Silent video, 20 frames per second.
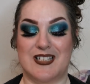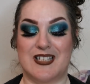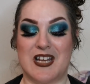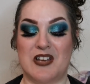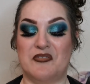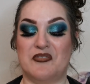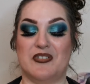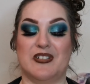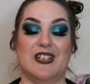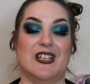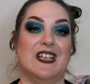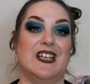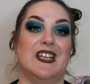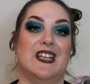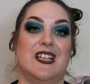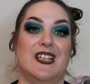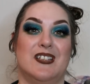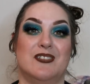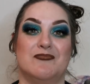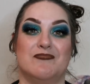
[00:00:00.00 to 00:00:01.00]

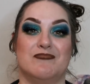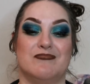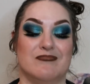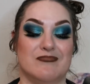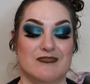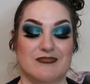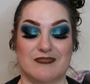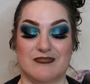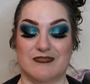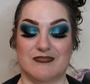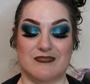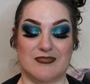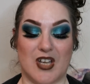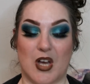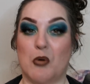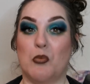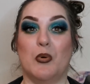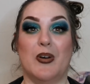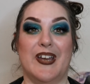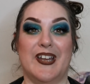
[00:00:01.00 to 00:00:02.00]
Definitely
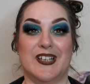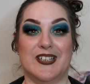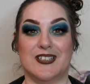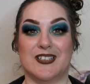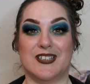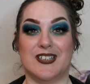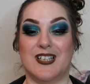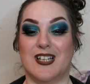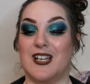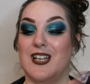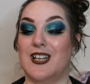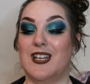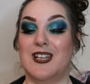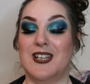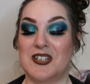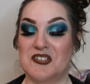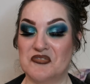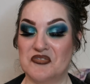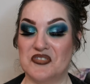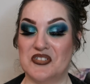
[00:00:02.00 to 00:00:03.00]
a win.
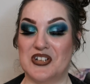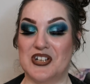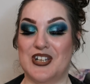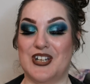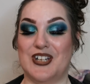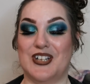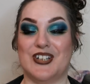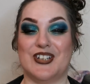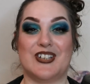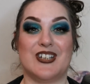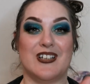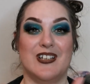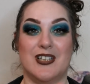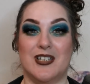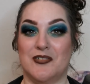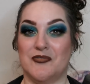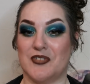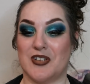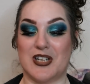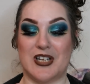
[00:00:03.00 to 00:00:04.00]
Love the look,
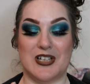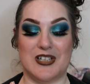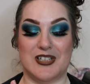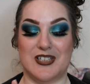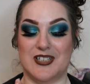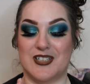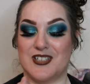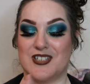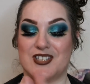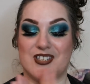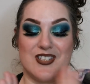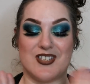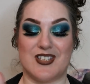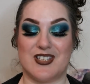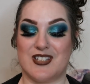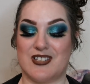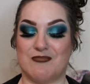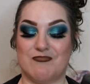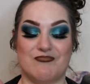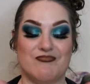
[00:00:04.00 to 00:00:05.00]
love the
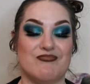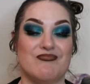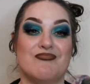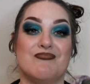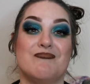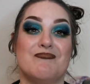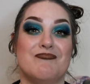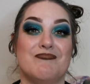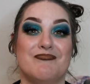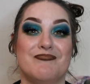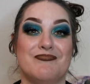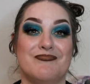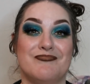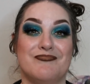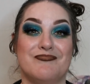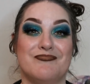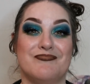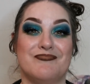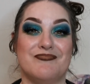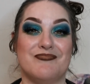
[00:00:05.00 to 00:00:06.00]
colours.
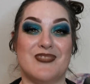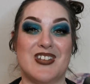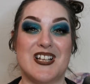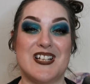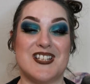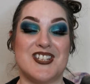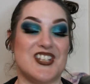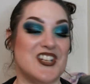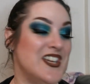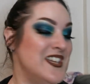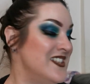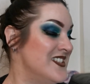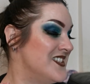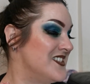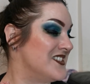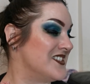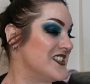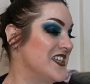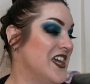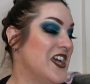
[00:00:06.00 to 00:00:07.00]
Thanks, Jace.
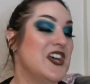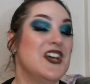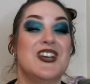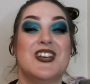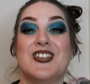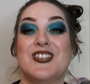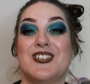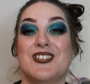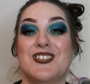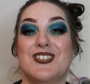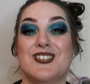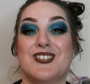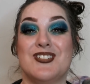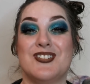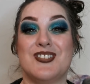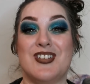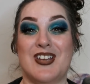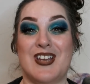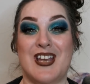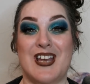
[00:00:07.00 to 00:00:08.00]

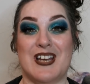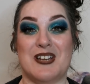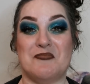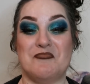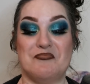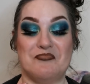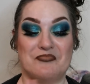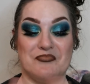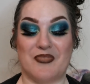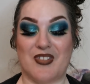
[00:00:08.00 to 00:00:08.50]
So yeah,